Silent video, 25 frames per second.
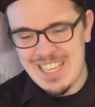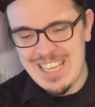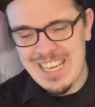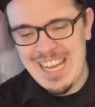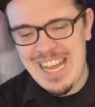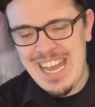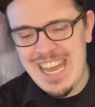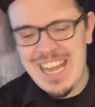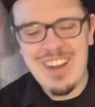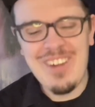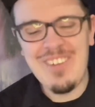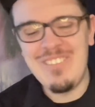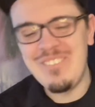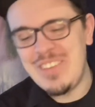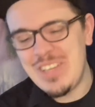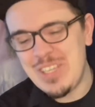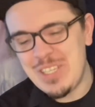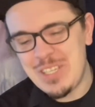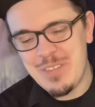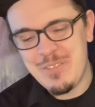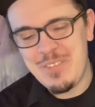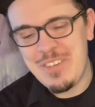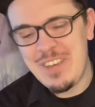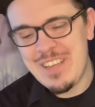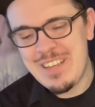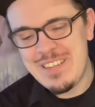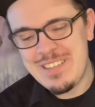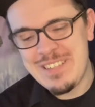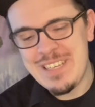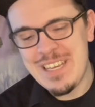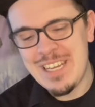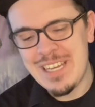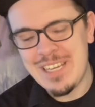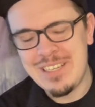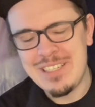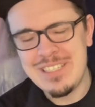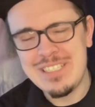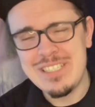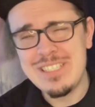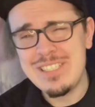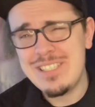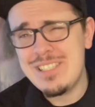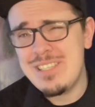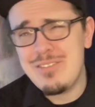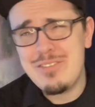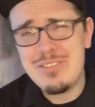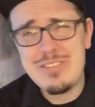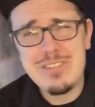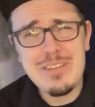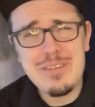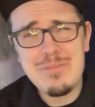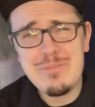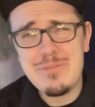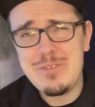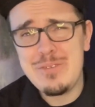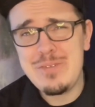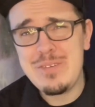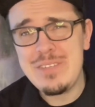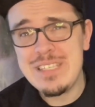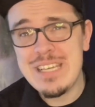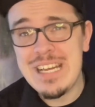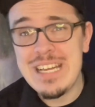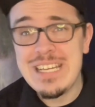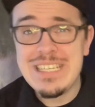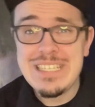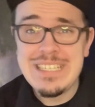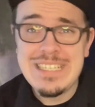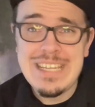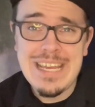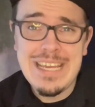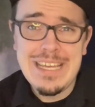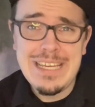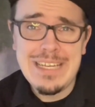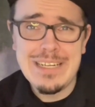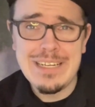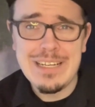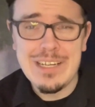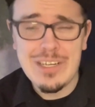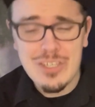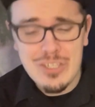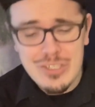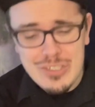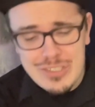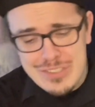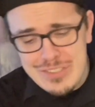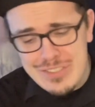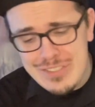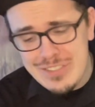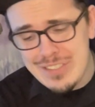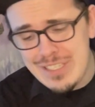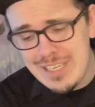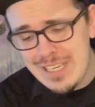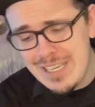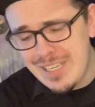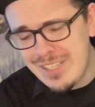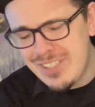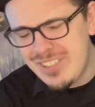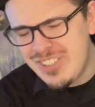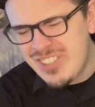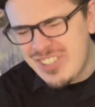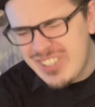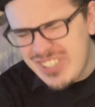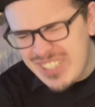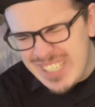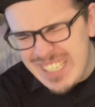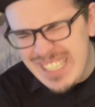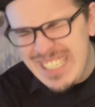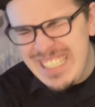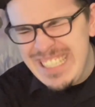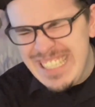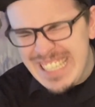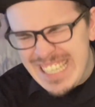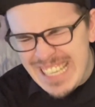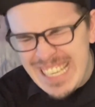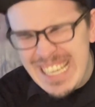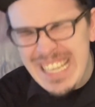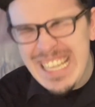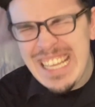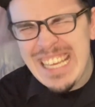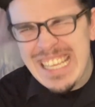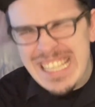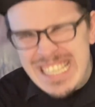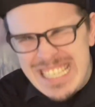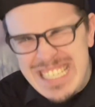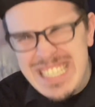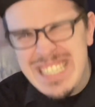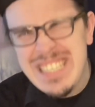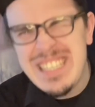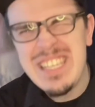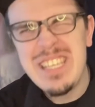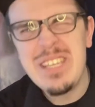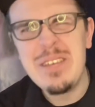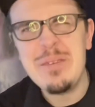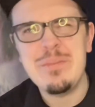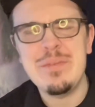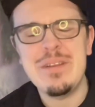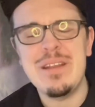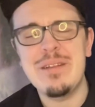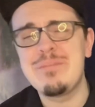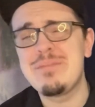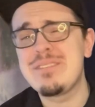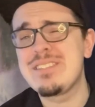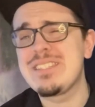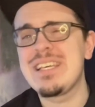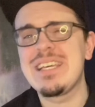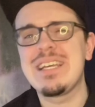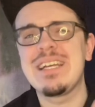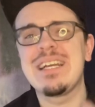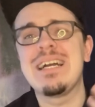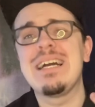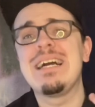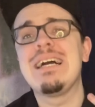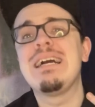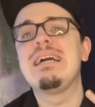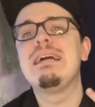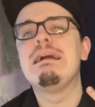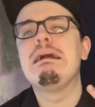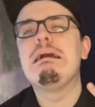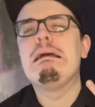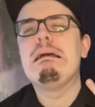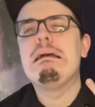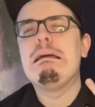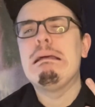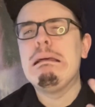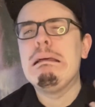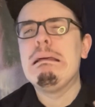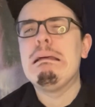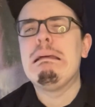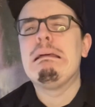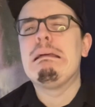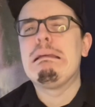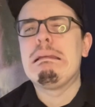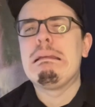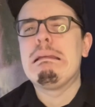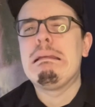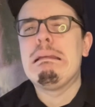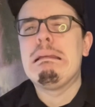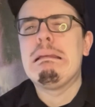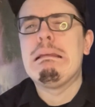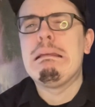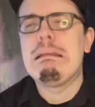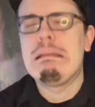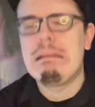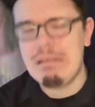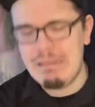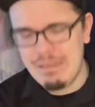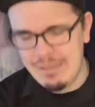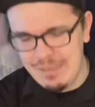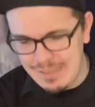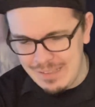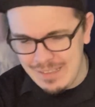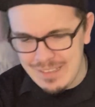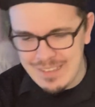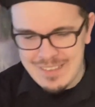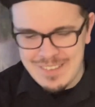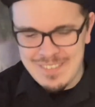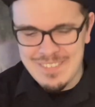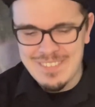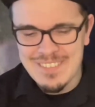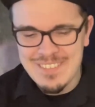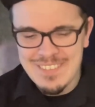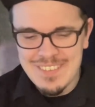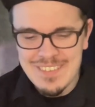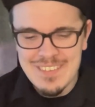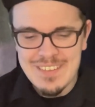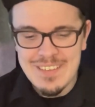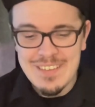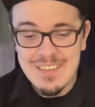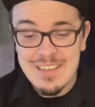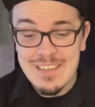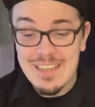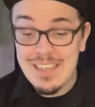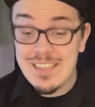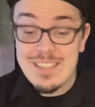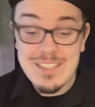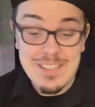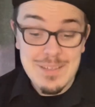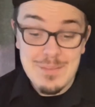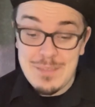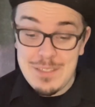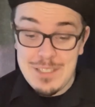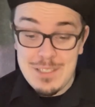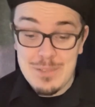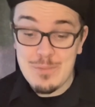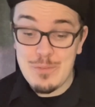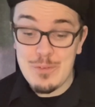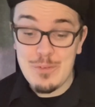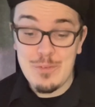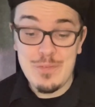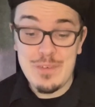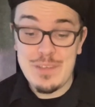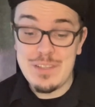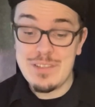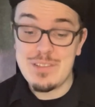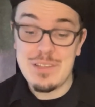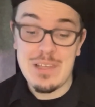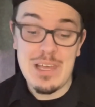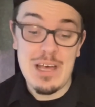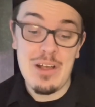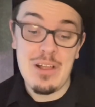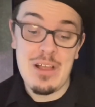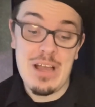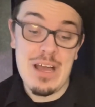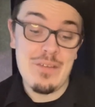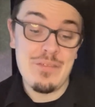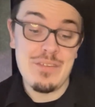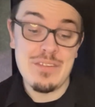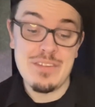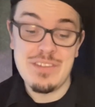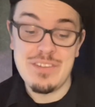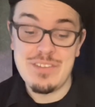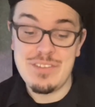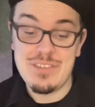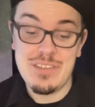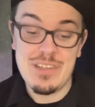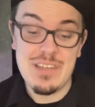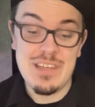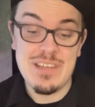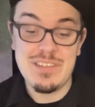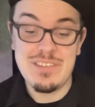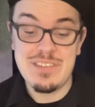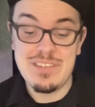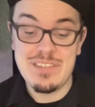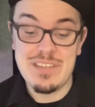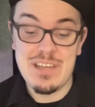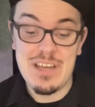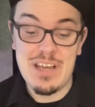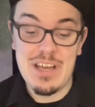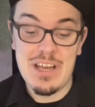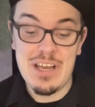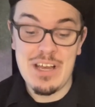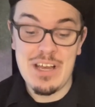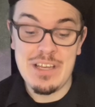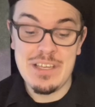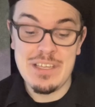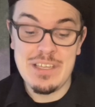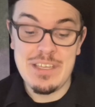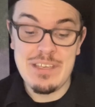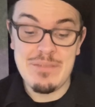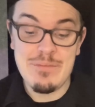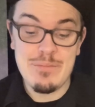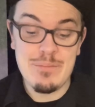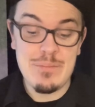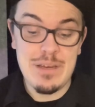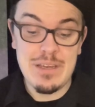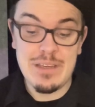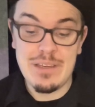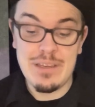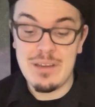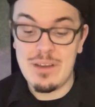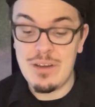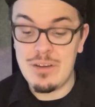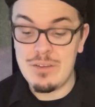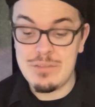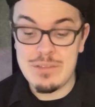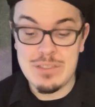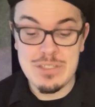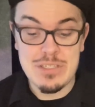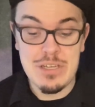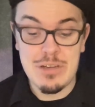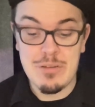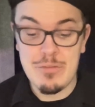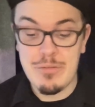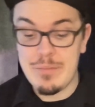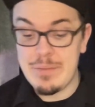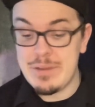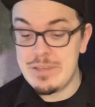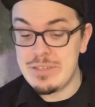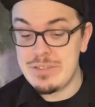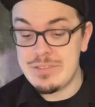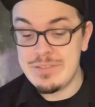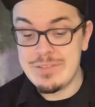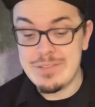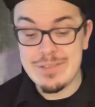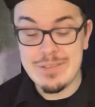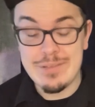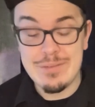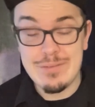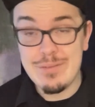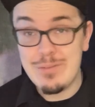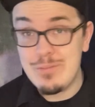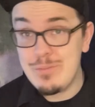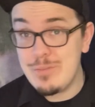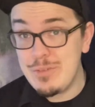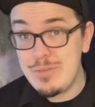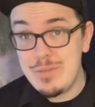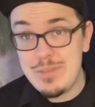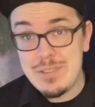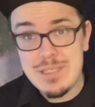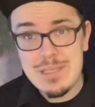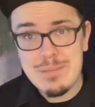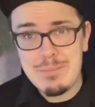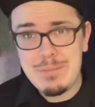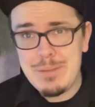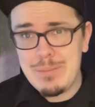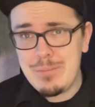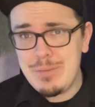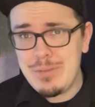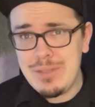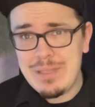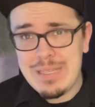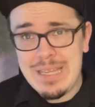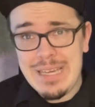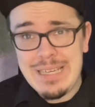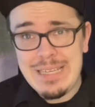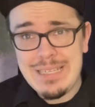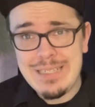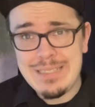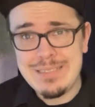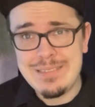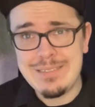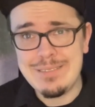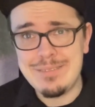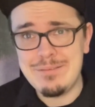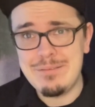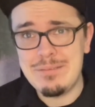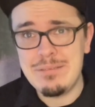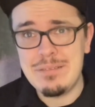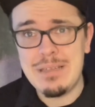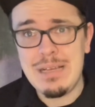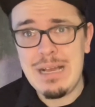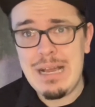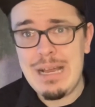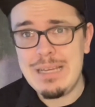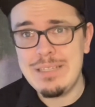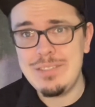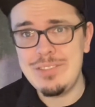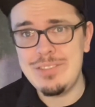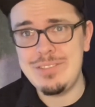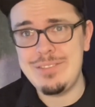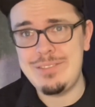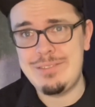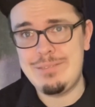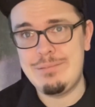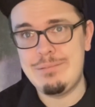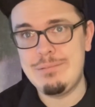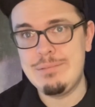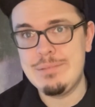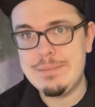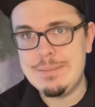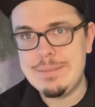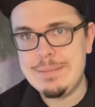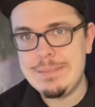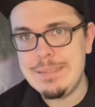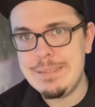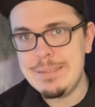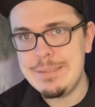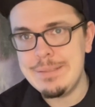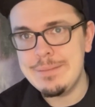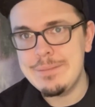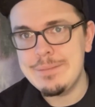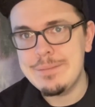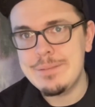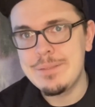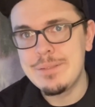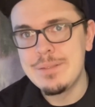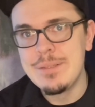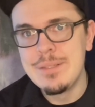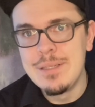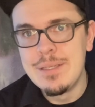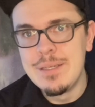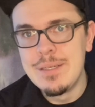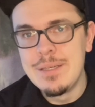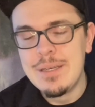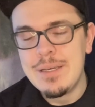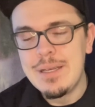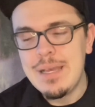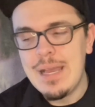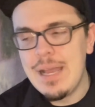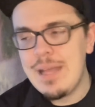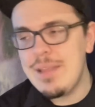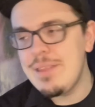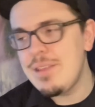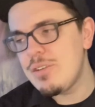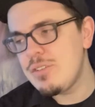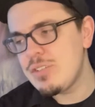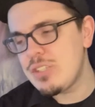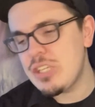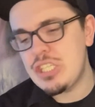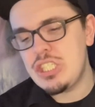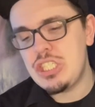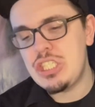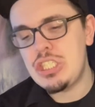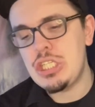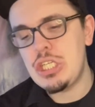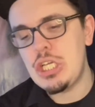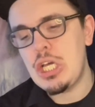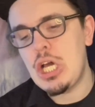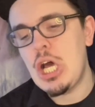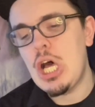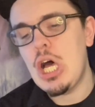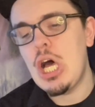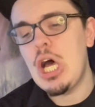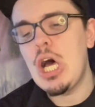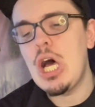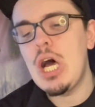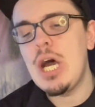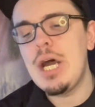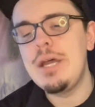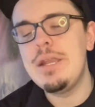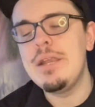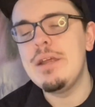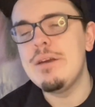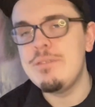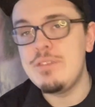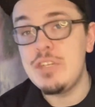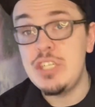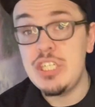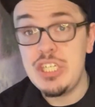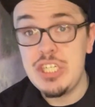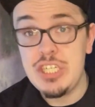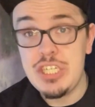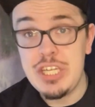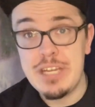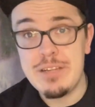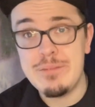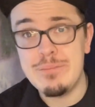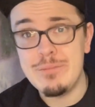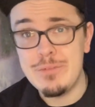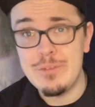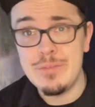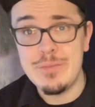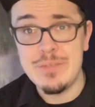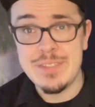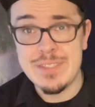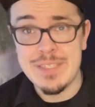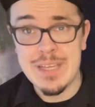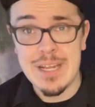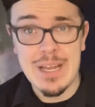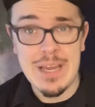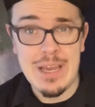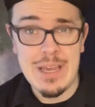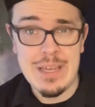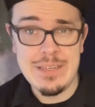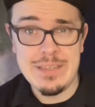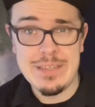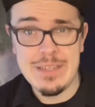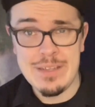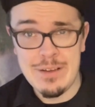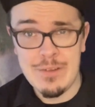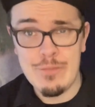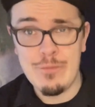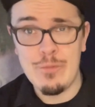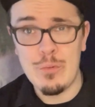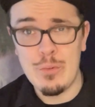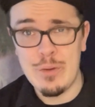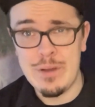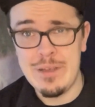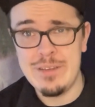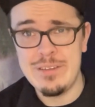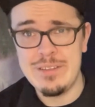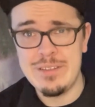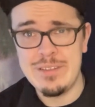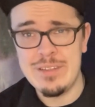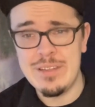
I don't mean to be a dick. Just there's some movies I just hated. I couldn't stand. Couldn't get into them. And I'm just like, ugh. And some of these movies that I'll have on this list, even my dishonorable mentions, they're movies that people liked. I just didn't. And there's a ton of shit movies that I did avoid.